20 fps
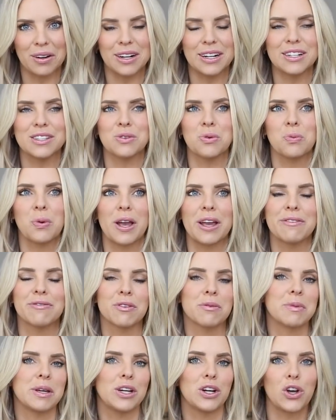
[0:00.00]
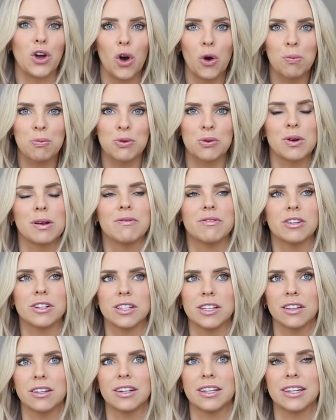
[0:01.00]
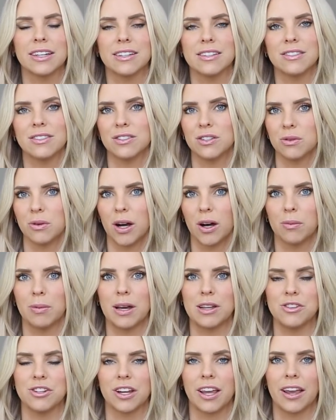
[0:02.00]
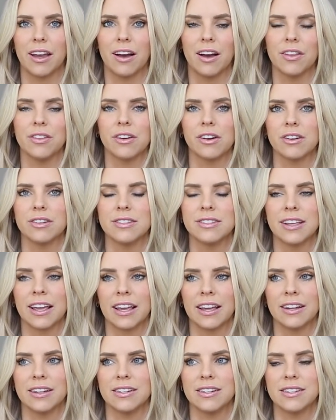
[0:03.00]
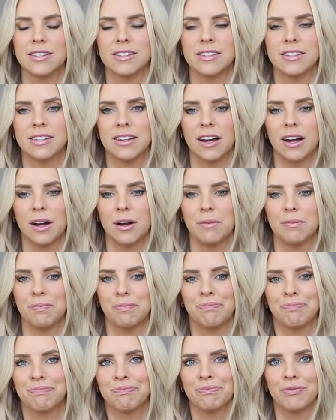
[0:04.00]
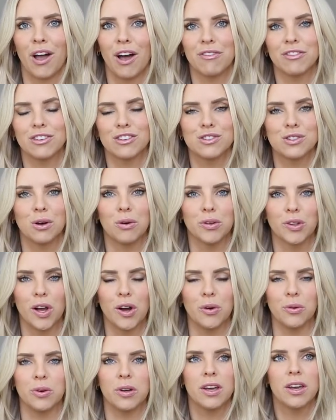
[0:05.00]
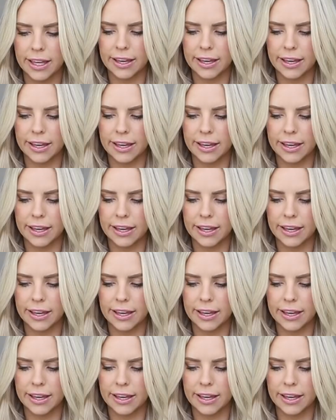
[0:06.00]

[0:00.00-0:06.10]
It is a way for me to cope through infertility is to help educate others and um, not feel so alone.